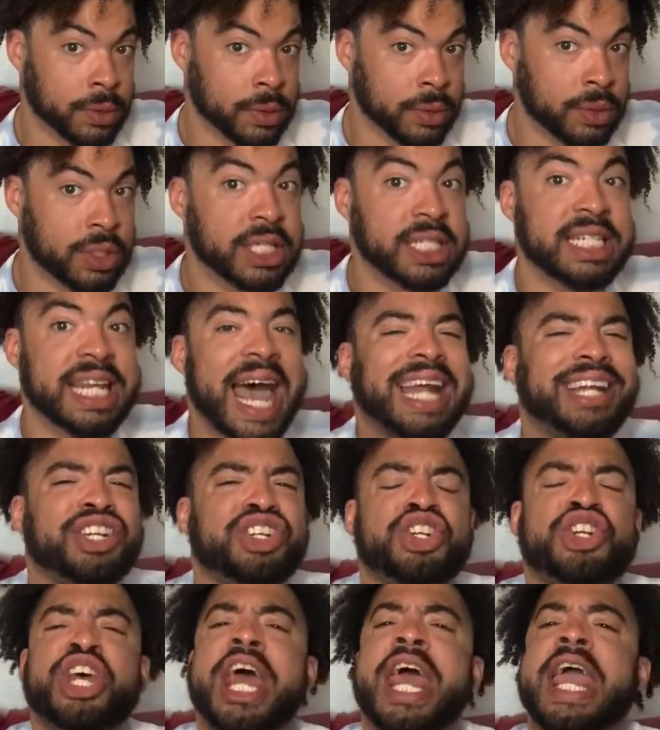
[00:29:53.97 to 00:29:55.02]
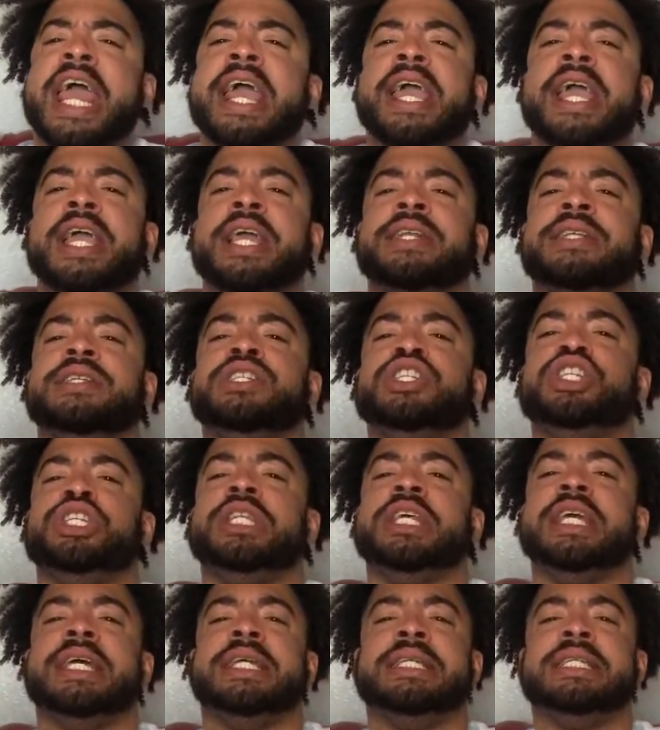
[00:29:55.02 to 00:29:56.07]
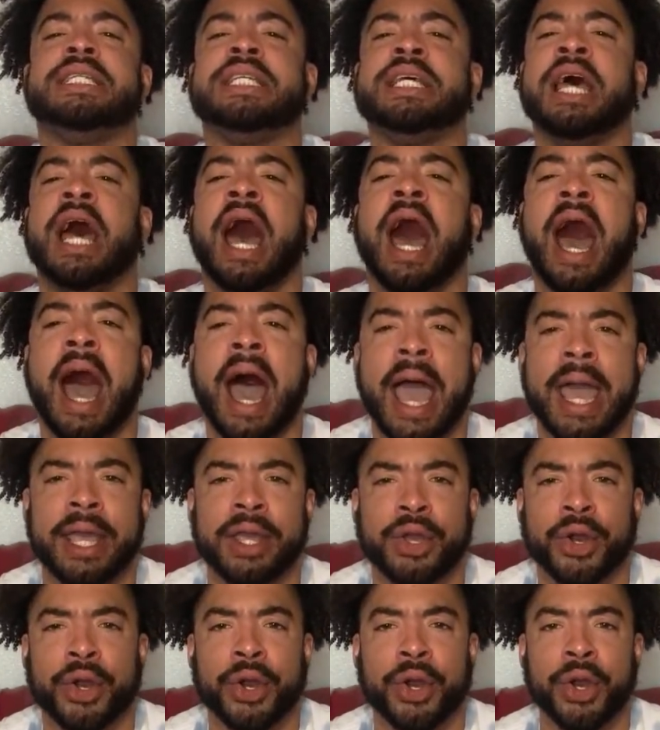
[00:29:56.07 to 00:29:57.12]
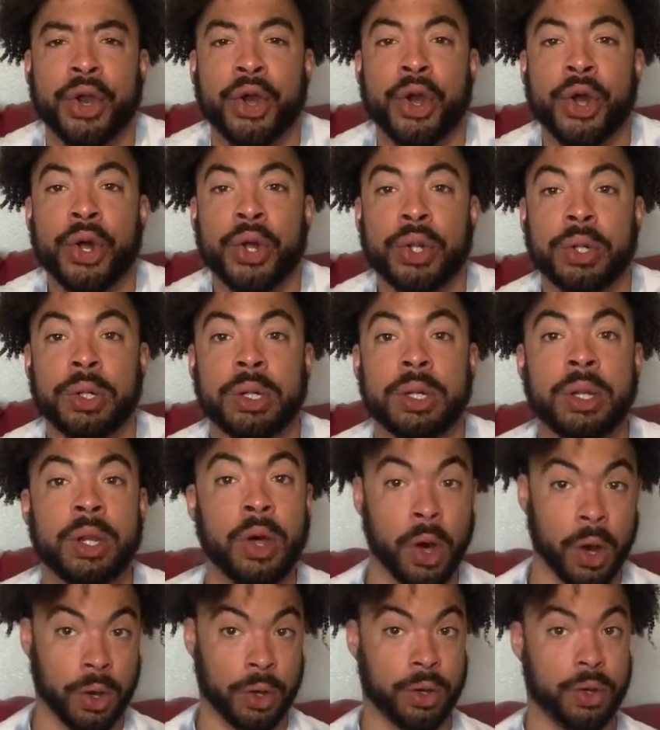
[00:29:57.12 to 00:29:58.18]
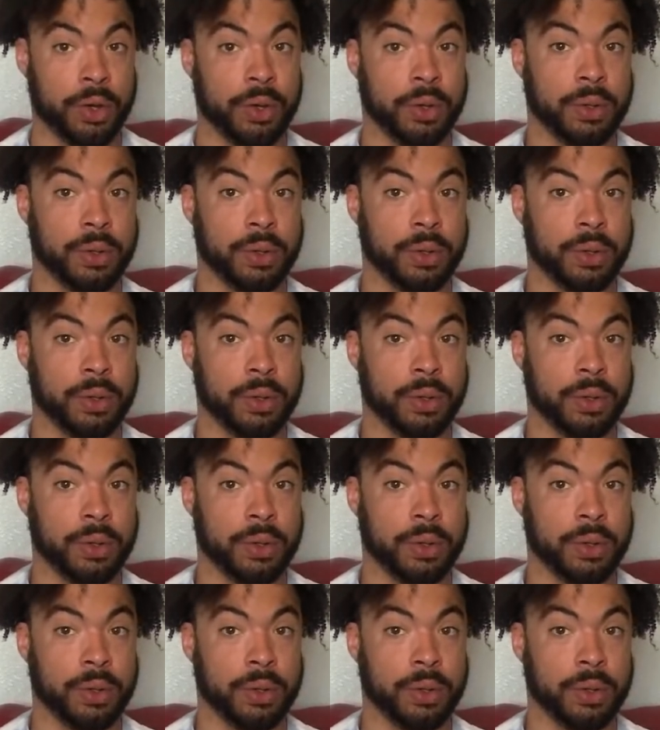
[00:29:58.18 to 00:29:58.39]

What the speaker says: Does that change the entire look?